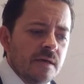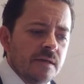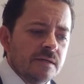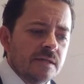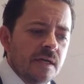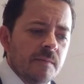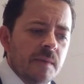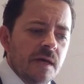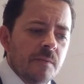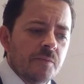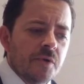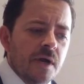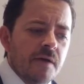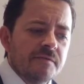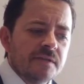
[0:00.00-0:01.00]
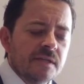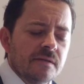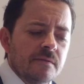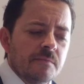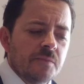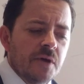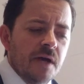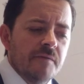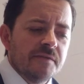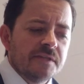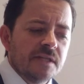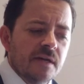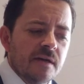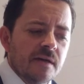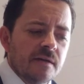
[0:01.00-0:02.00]
Son of man,
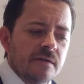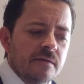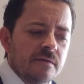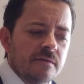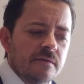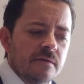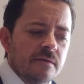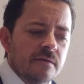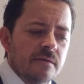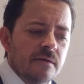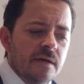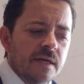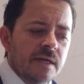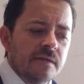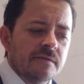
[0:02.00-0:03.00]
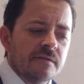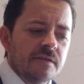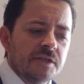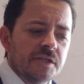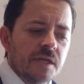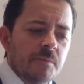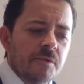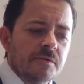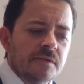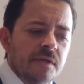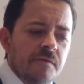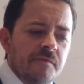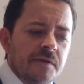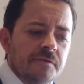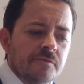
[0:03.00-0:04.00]
prophesy against the shepherds
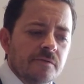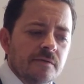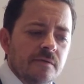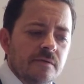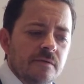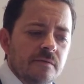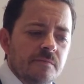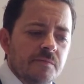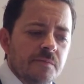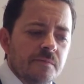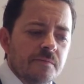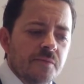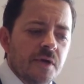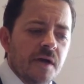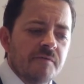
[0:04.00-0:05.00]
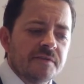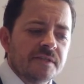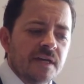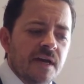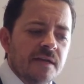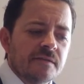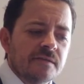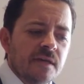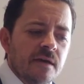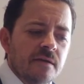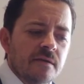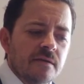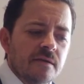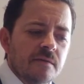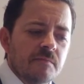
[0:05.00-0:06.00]
of Israel. Prophesy and say
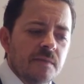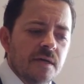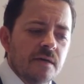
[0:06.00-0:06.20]
unto them,